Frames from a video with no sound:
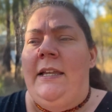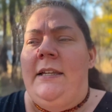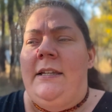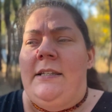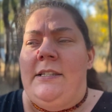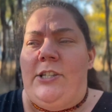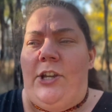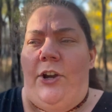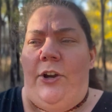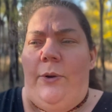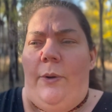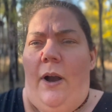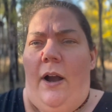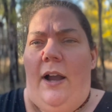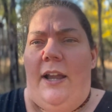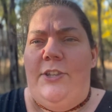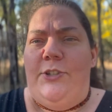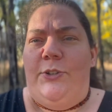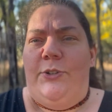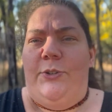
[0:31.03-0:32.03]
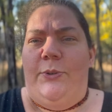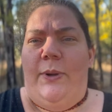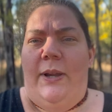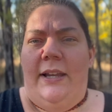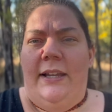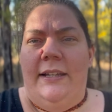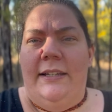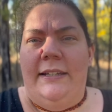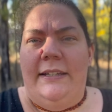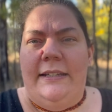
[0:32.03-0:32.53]
So I do
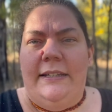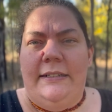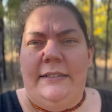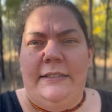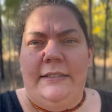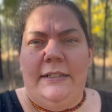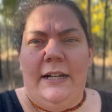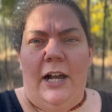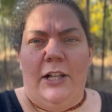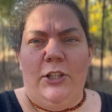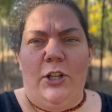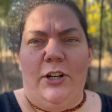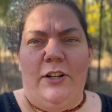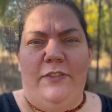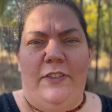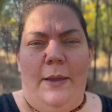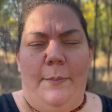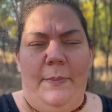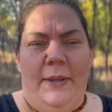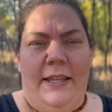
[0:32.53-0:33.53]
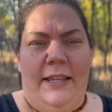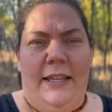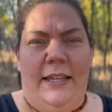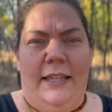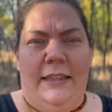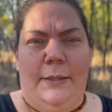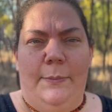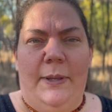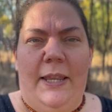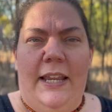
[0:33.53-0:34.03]
a lot of them
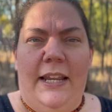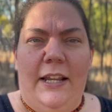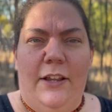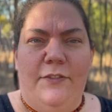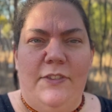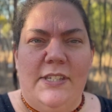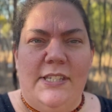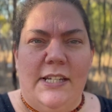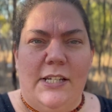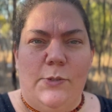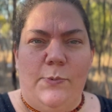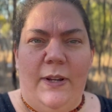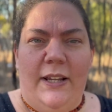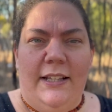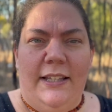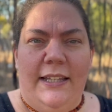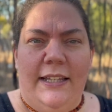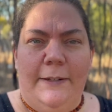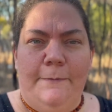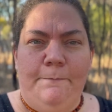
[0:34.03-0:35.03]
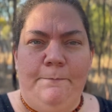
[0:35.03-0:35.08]
at the beginning of the 6 weekly